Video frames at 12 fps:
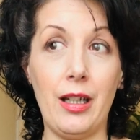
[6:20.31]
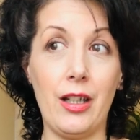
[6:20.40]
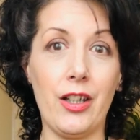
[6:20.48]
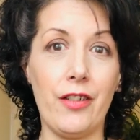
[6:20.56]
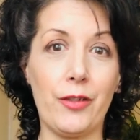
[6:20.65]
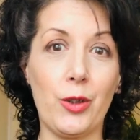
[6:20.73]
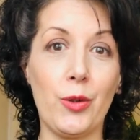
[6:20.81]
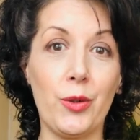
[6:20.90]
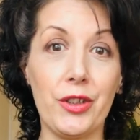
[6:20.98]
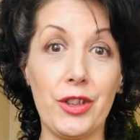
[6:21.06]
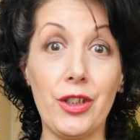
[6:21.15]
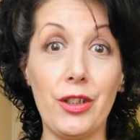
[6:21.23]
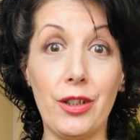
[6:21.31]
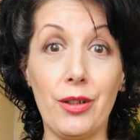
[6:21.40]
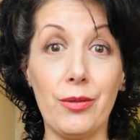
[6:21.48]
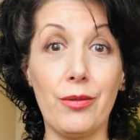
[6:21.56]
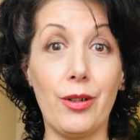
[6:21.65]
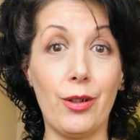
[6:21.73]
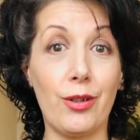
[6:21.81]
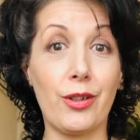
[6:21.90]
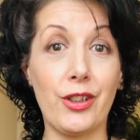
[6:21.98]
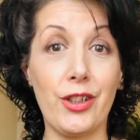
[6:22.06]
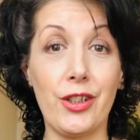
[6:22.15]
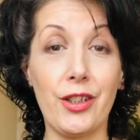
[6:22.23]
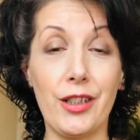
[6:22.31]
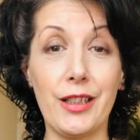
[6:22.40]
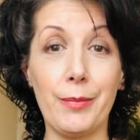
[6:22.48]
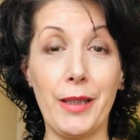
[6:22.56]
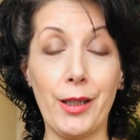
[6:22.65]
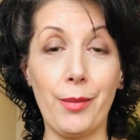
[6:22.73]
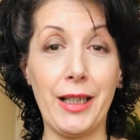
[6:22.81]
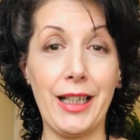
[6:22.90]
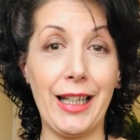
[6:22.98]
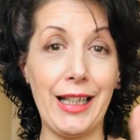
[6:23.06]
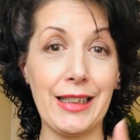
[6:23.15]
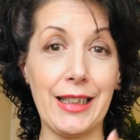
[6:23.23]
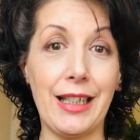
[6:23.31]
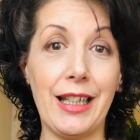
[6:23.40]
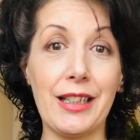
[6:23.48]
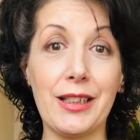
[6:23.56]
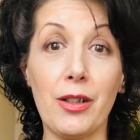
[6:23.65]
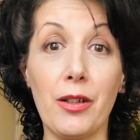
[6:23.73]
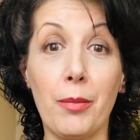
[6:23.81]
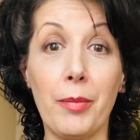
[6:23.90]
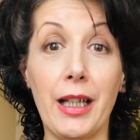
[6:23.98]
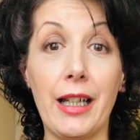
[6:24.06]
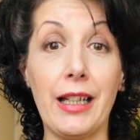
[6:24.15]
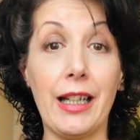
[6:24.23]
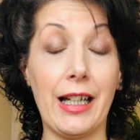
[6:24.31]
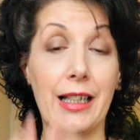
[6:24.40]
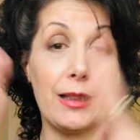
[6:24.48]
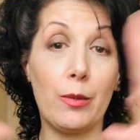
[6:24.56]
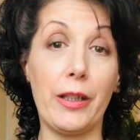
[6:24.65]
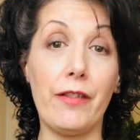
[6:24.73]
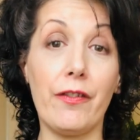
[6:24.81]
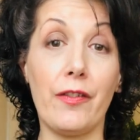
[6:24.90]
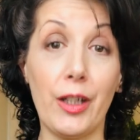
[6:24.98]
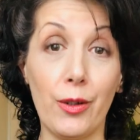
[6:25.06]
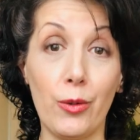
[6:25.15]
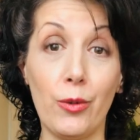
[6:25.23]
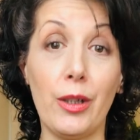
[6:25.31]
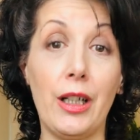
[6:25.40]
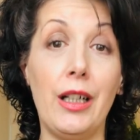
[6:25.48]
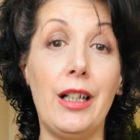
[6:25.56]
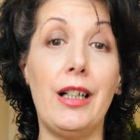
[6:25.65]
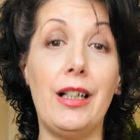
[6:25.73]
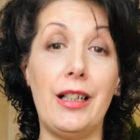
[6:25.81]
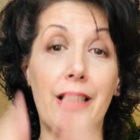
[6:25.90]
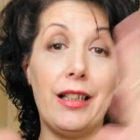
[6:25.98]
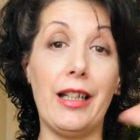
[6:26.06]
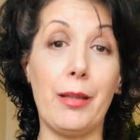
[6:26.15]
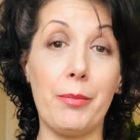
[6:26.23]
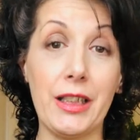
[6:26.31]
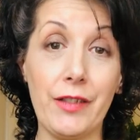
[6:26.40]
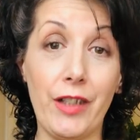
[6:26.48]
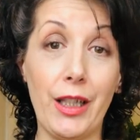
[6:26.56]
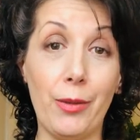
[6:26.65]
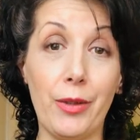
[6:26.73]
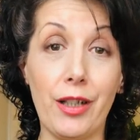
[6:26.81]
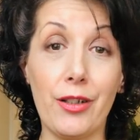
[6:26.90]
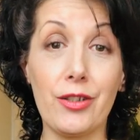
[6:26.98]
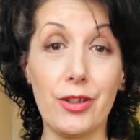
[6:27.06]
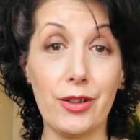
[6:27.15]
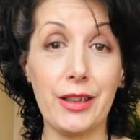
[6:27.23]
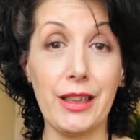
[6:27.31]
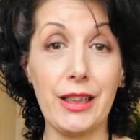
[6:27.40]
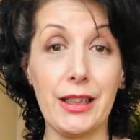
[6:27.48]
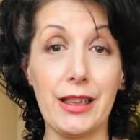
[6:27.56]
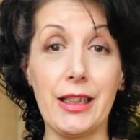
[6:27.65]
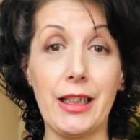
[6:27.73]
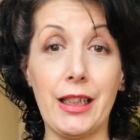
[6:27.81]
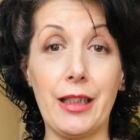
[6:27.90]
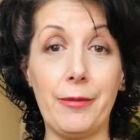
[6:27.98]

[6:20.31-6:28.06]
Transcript: And of course, oxygen is becoming less and less on the planet as we fill the atmosphere with our toxicity.